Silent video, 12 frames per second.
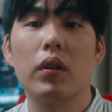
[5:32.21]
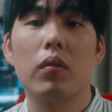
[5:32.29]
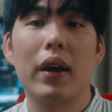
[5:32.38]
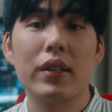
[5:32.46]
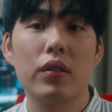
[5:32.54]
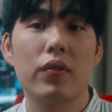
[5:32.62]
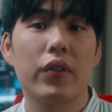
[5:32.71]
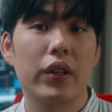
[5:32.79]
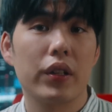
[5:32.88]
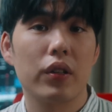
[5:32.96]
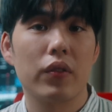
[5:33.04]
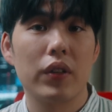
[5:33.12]
the rise of
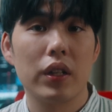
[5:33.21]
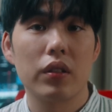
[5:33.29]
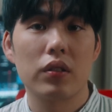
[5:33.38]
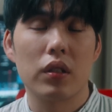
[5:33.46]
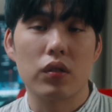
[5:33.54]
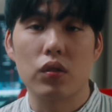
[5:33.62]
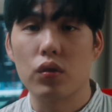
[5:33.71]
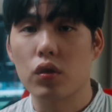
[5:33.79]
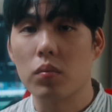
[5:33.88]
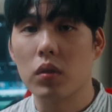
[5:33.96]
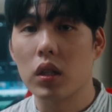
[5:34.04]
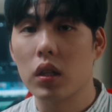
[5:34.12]
vertical videos on
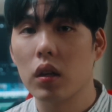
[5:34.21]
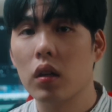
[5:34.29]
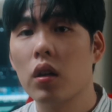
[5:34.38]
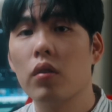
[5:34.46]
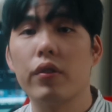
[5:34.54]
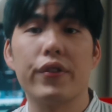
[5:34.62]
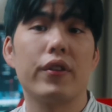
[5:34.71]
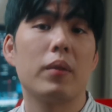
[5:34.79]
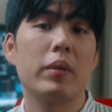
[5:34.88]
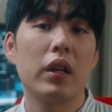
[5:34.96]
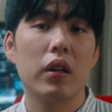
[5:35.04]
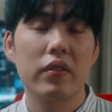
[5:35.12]
social media,
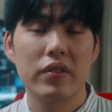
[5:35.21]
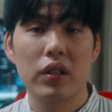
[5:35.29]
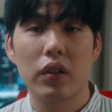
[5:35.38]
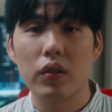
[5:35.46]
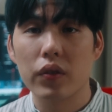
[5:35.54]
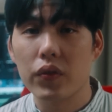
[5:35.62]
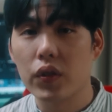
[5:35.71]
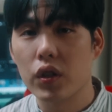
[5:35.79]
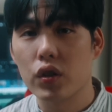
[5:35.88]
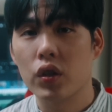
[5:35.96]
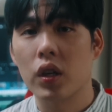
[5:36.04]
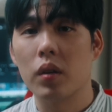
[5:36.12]
reframing horizontal
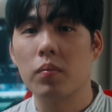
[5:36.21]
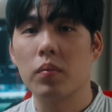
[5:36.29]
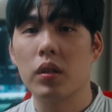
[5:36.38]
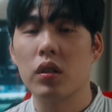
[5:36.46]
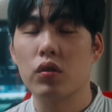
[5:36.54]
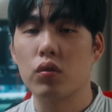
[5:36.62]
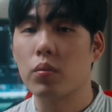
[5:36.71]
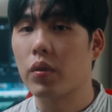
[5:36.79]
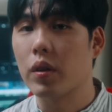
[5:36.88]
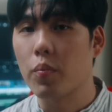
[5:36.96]
footage can be super